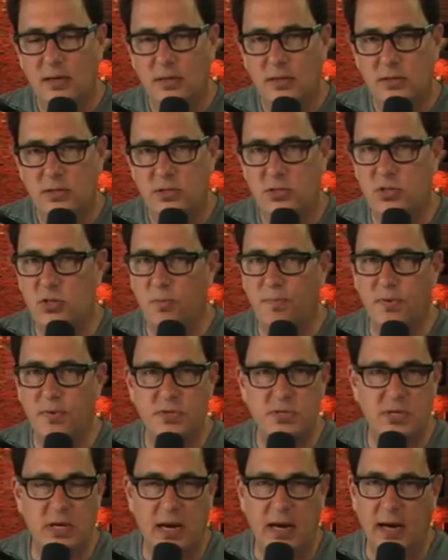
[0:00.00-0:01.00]
Oh. Super
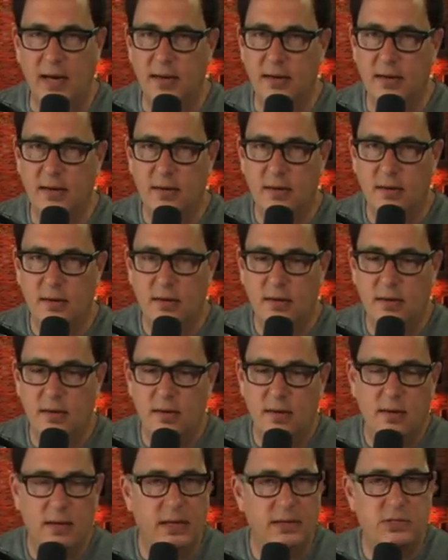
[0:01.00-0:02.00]
sad. Chicle,
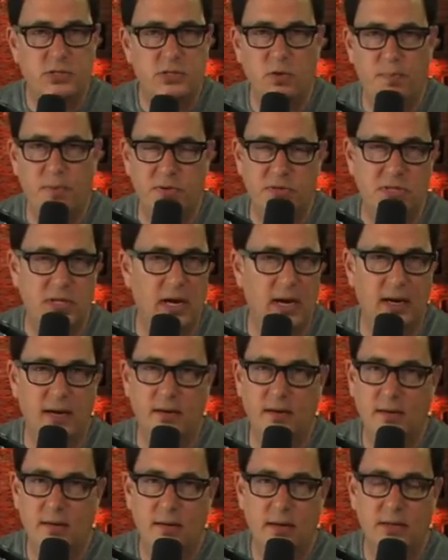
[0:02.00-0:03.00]
chicle. It's super sad.